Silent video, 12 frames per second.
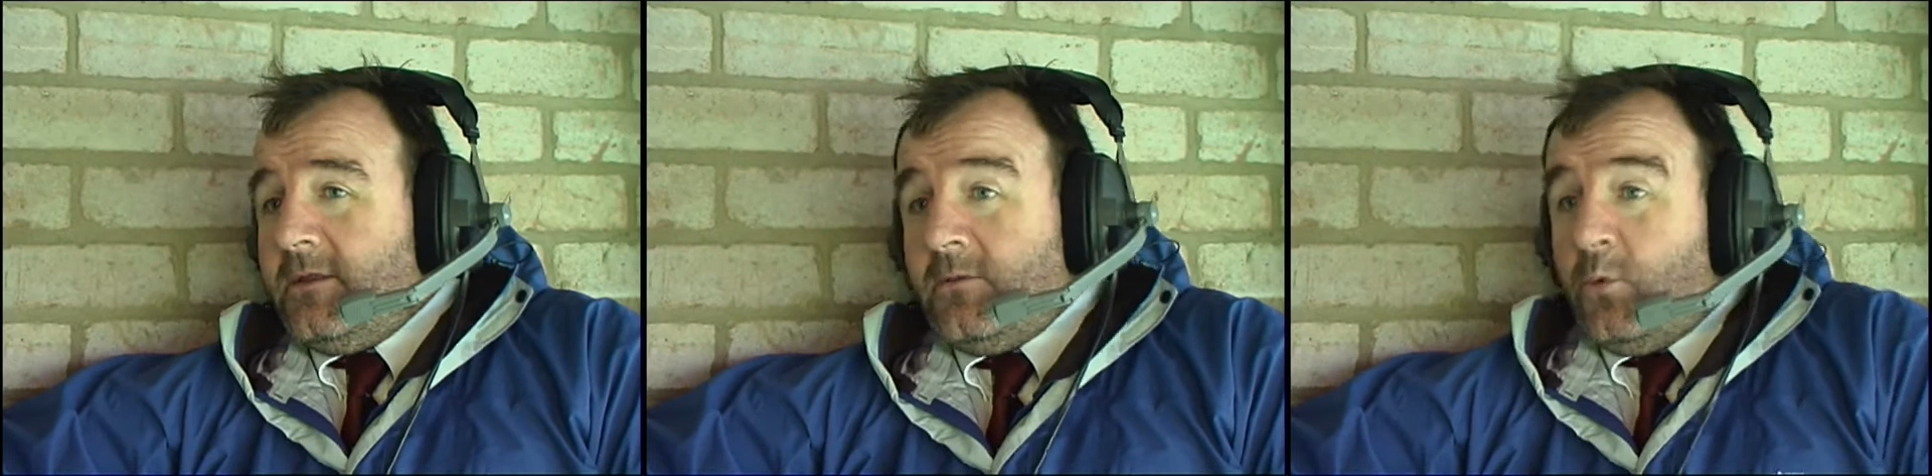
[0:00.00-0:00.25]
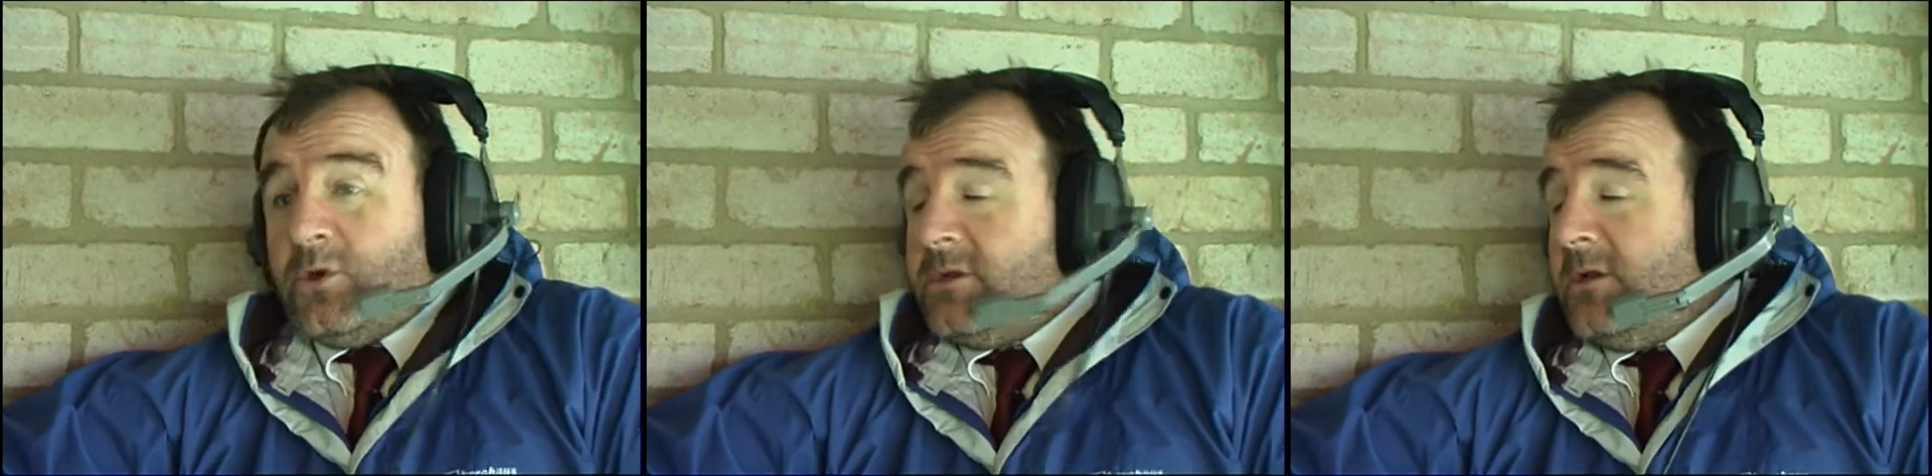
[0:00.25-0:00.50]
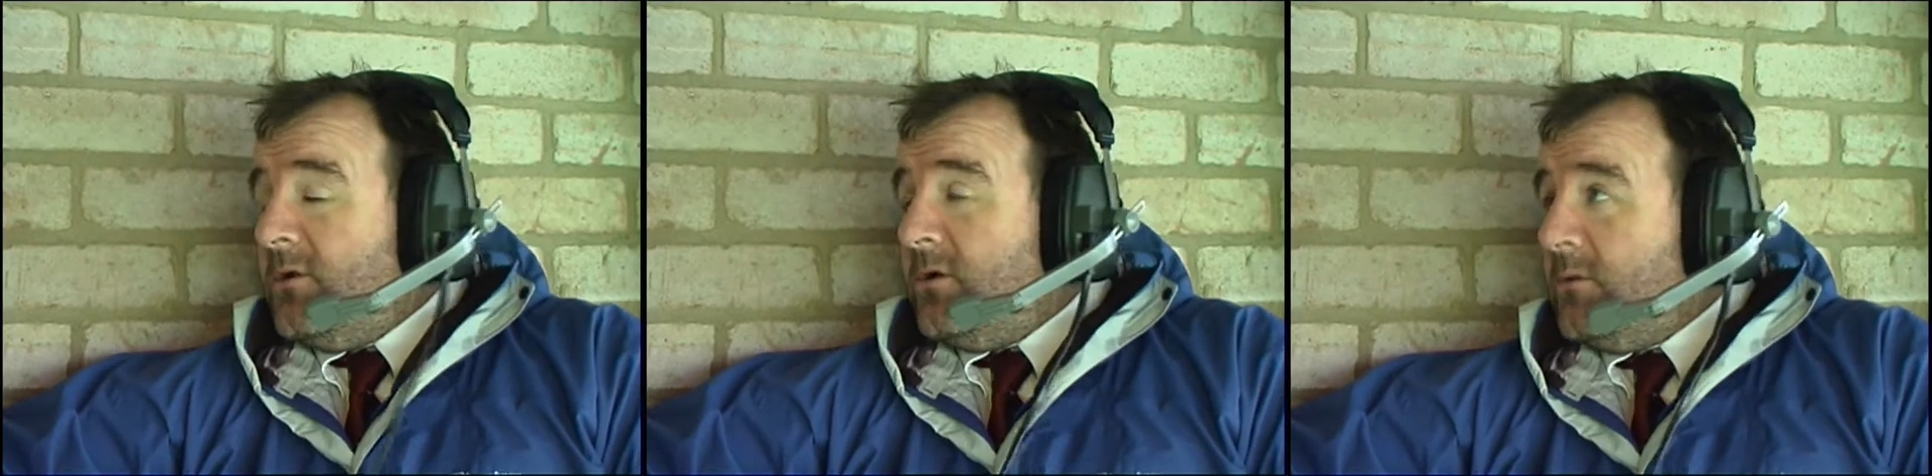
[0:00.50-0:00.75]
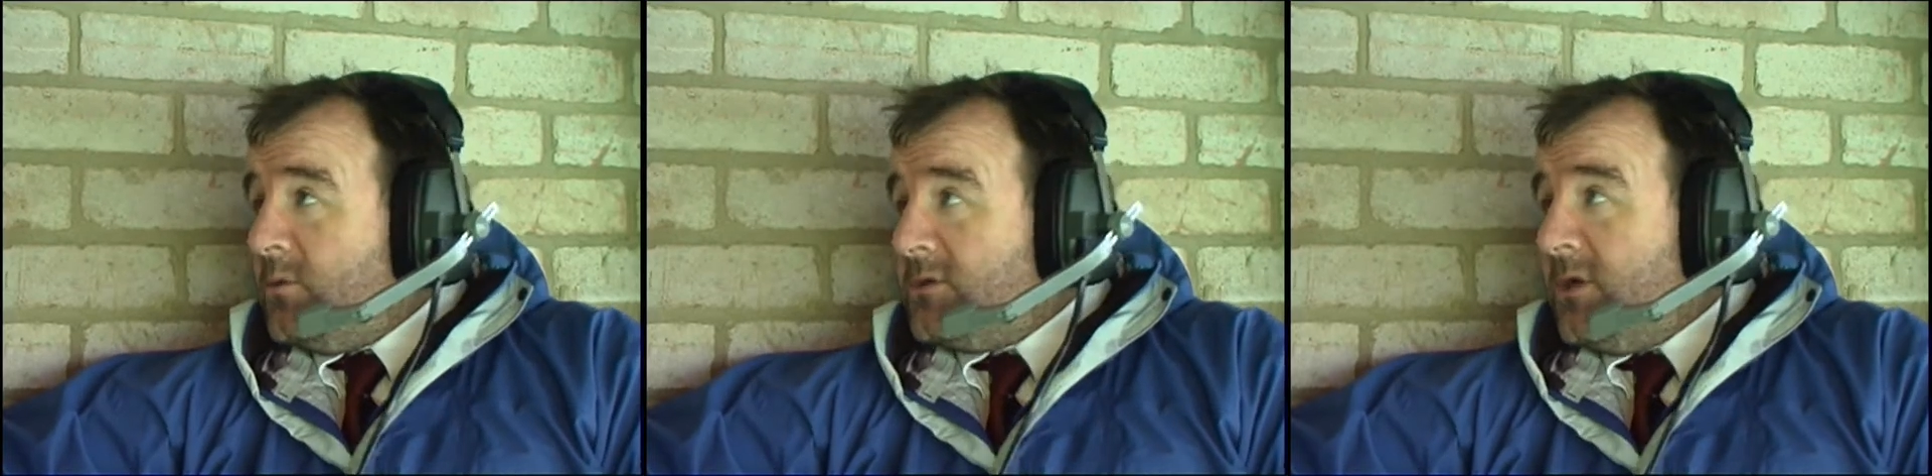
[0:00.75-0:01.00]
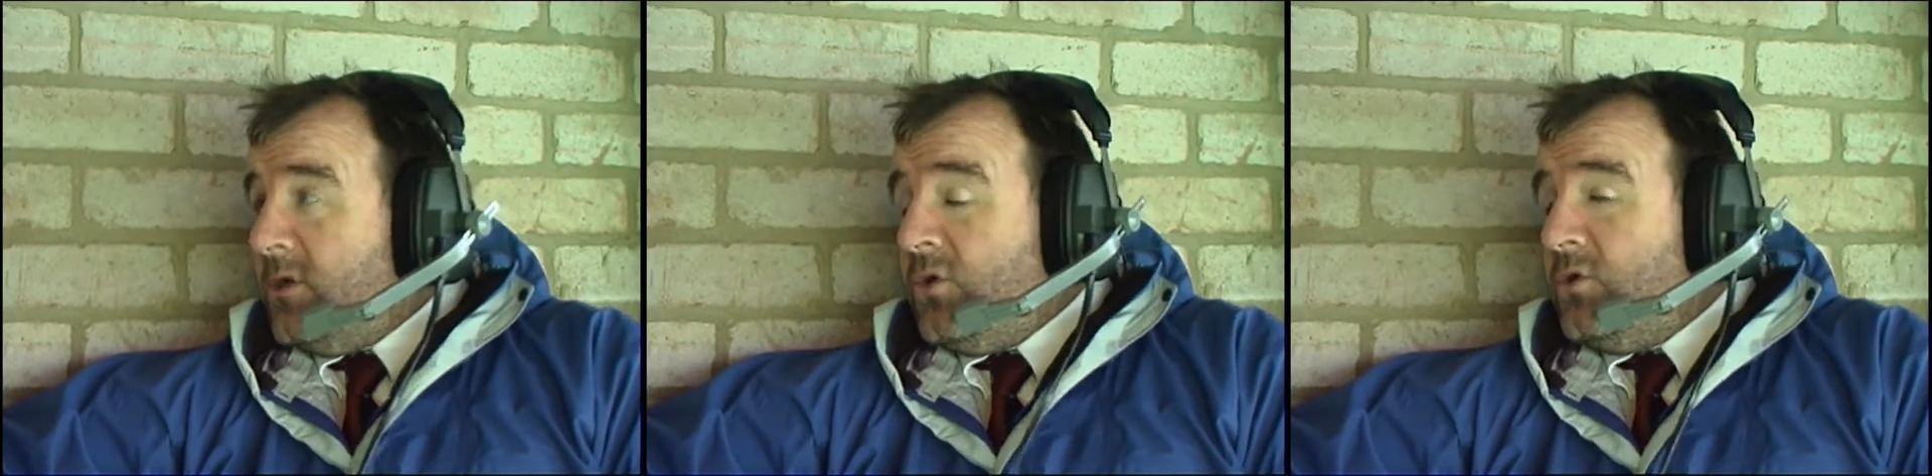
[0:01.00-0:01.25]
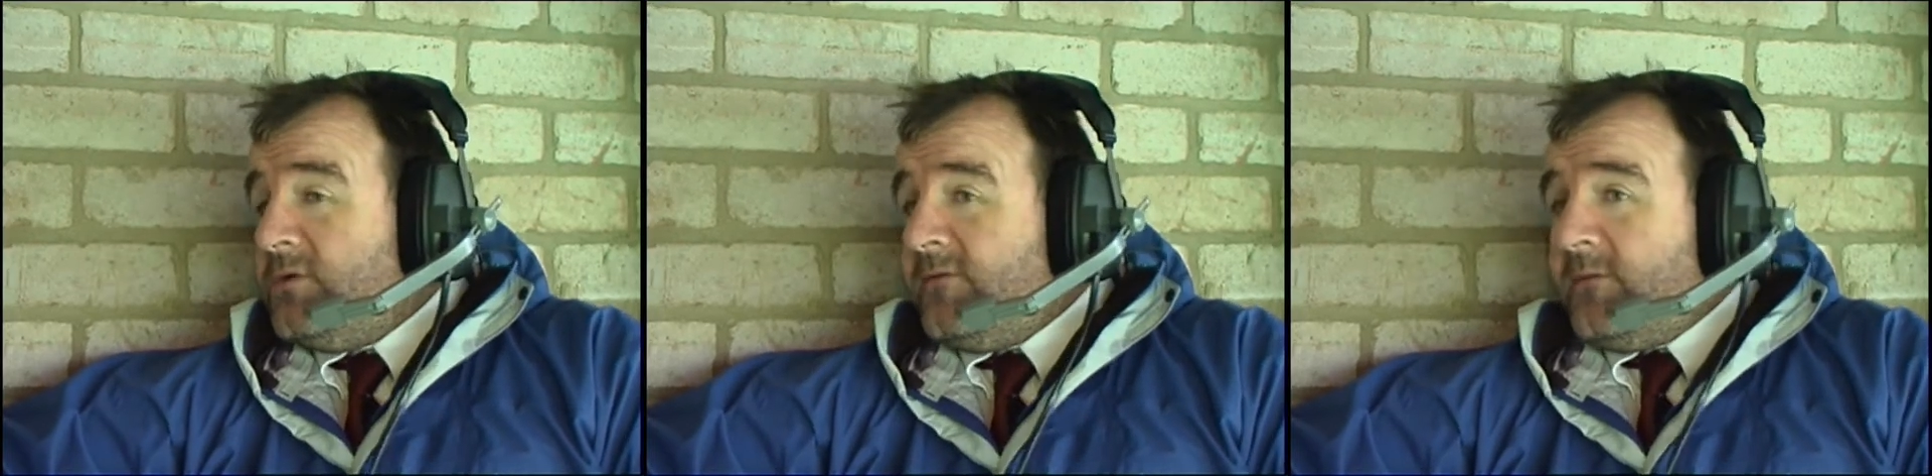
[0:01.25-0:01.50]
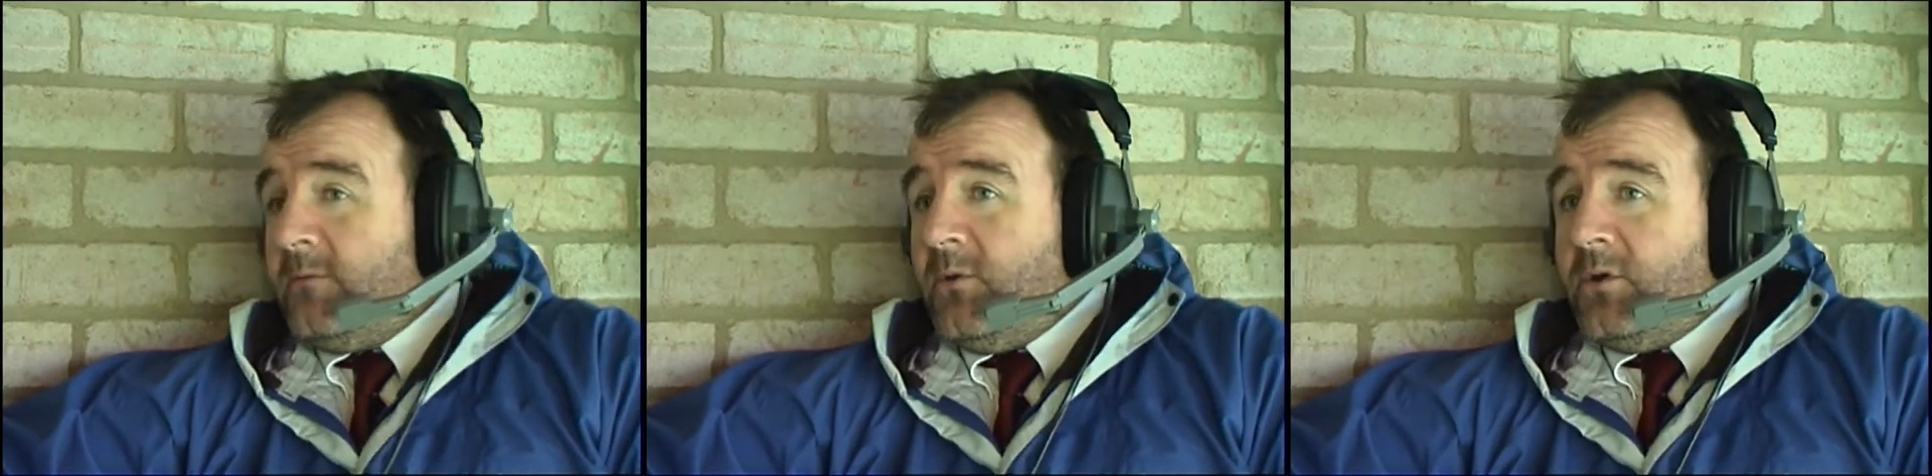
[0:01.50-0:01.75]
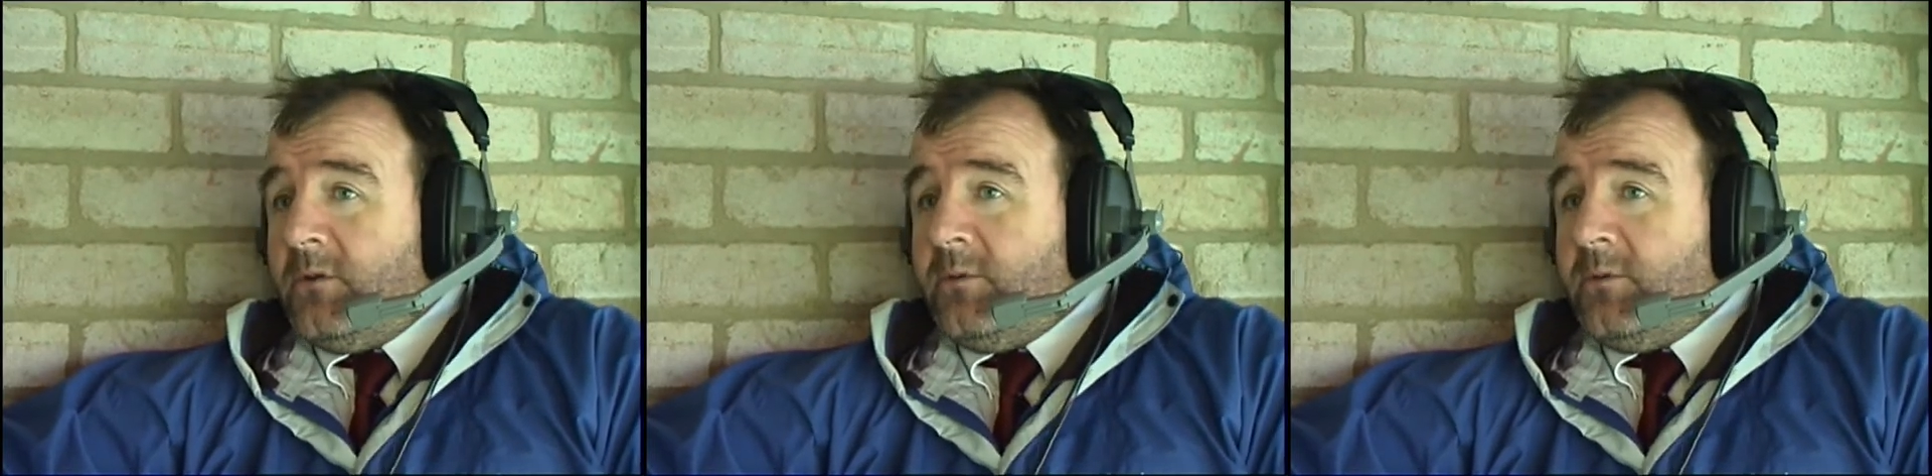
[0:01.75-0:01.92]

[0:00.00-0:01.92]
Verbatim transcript: there wasn't a lot. There wasn't a huge amount.